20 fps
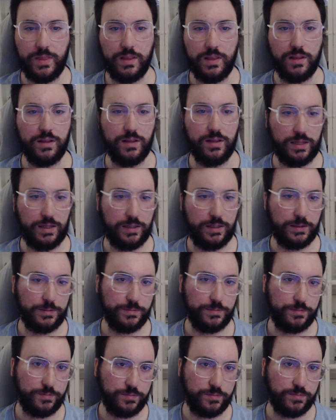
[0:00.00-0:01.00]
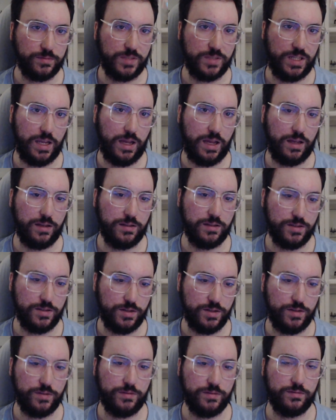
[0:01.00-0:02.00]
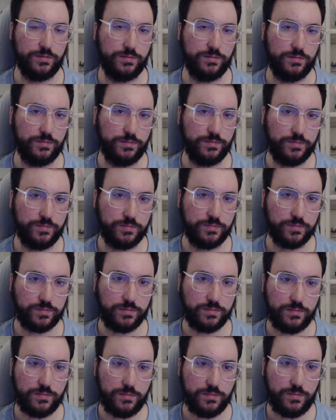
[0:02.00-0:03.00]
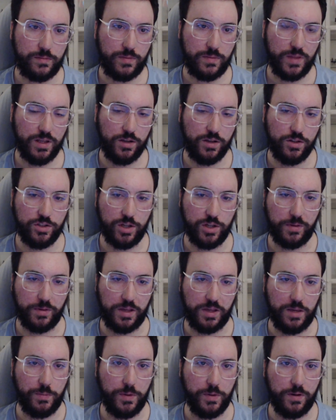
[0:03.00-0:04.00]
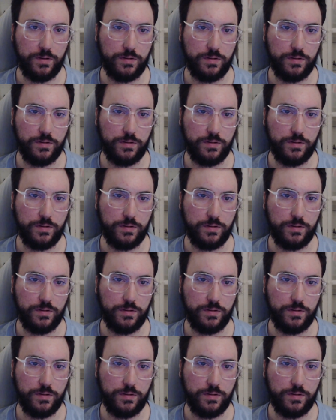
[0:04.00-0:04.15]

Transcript: Uh, yeah, so good job, Kipo.